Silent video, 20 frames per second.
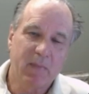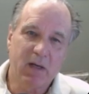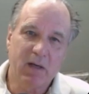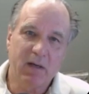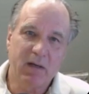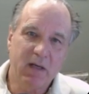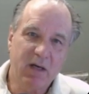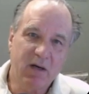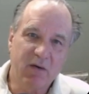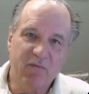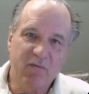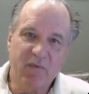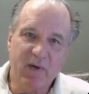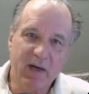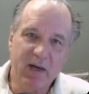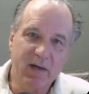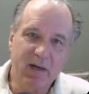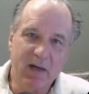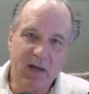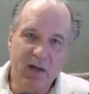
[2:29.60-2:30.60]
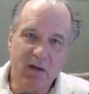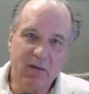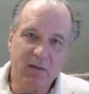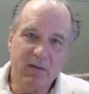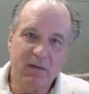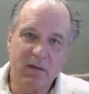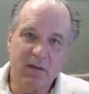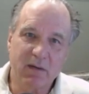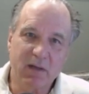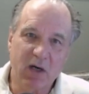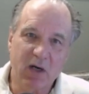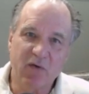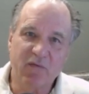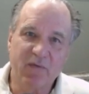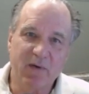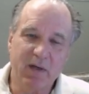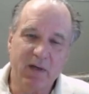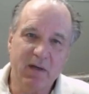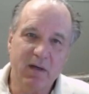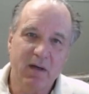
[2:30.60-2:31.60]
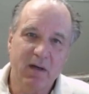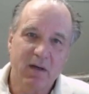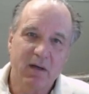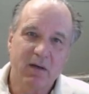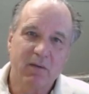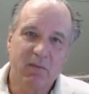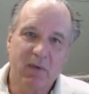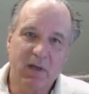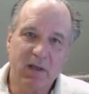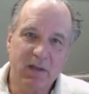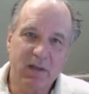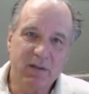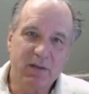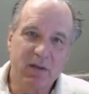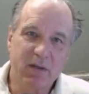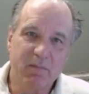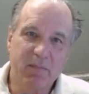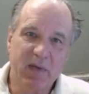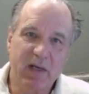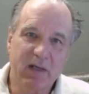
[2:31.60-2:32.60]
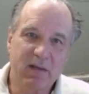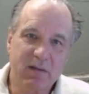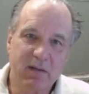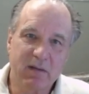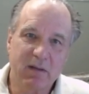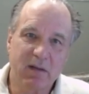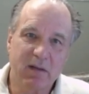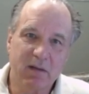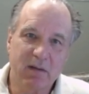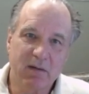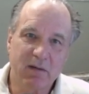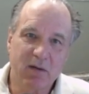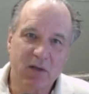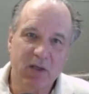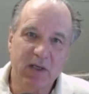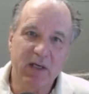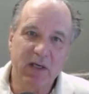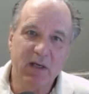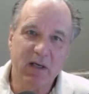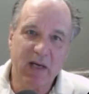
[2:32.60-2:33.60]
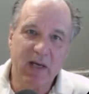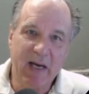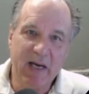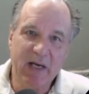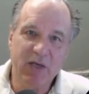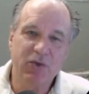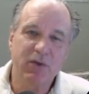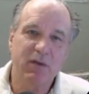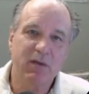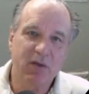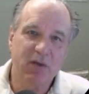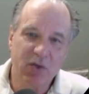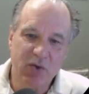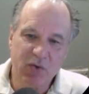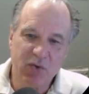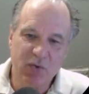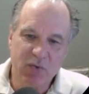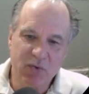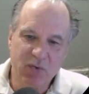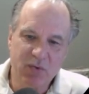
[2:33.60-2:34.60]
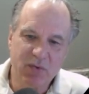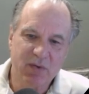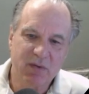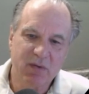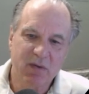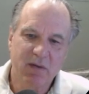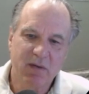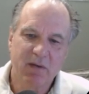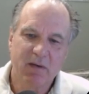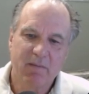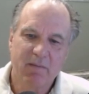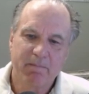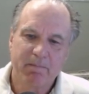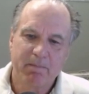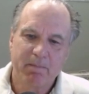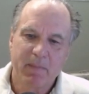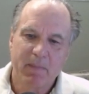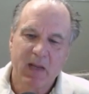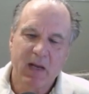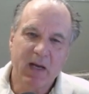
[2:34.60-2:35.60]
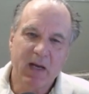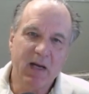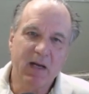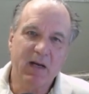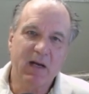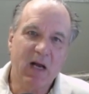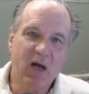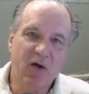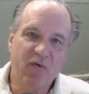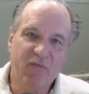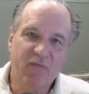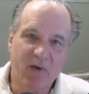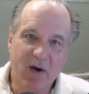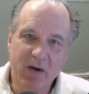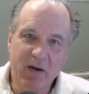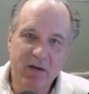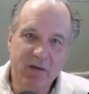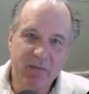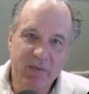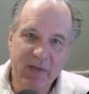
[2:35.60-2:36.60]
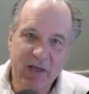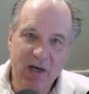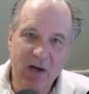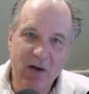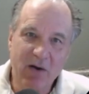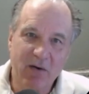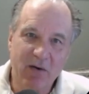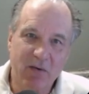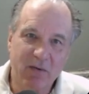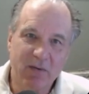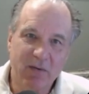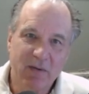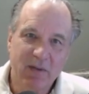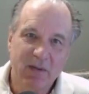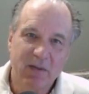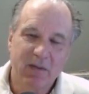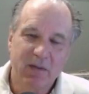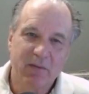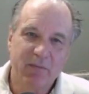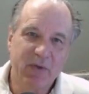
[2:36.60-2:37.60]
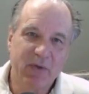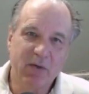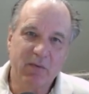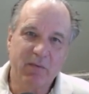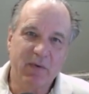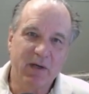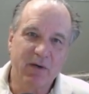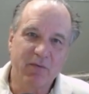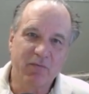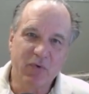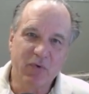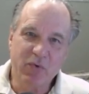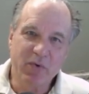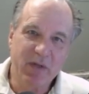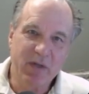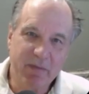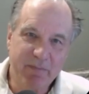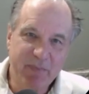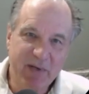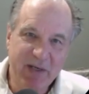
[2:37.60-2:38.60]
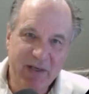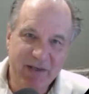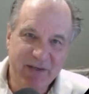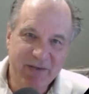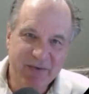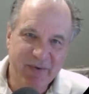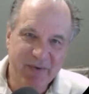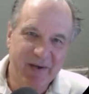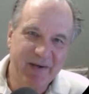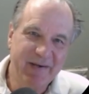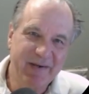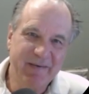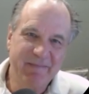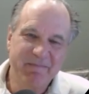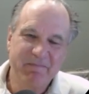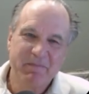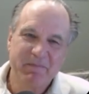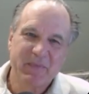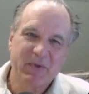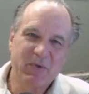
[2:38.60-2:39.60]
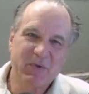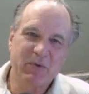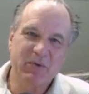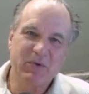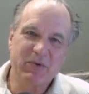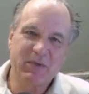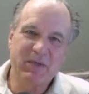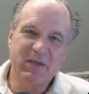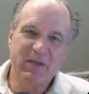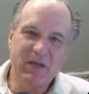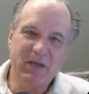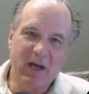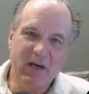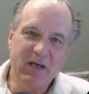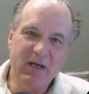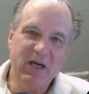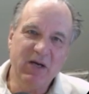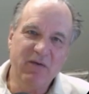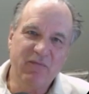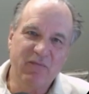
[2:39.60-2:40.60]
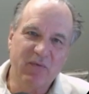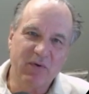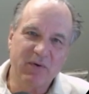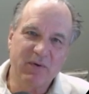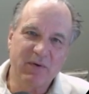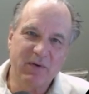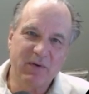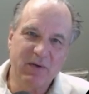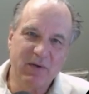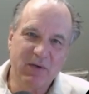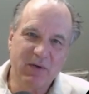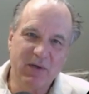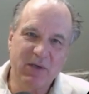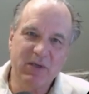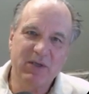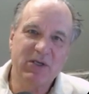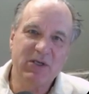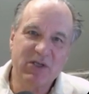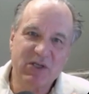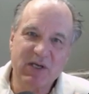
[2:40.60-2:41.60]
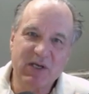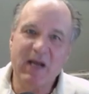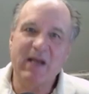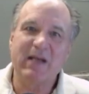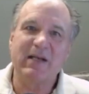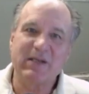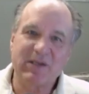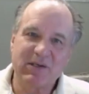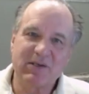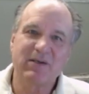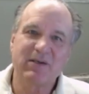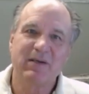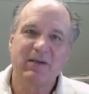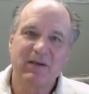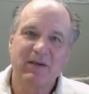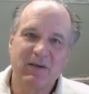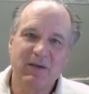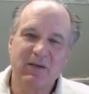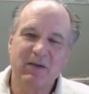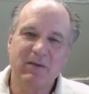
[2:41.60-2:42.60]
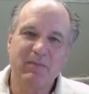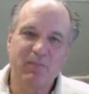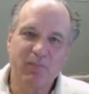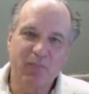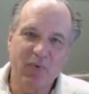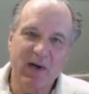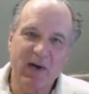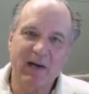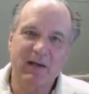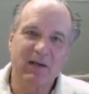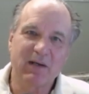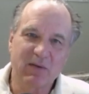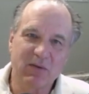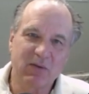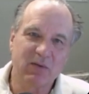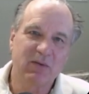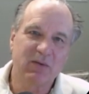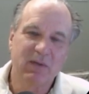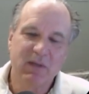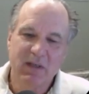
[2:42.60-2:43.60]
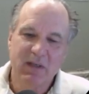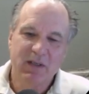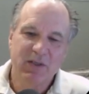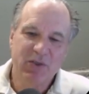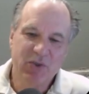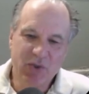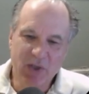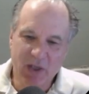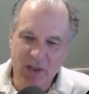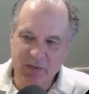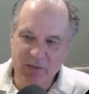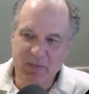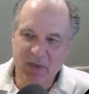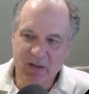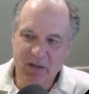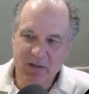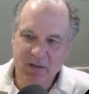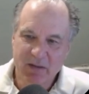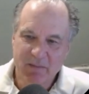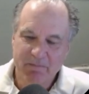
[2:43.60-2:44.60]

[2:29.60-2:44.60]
he can find out carefully what is the best cleaning agent to use and how far do we go. We don't want to ruin the piece, right? So there's a need for good sense, good practical judgment.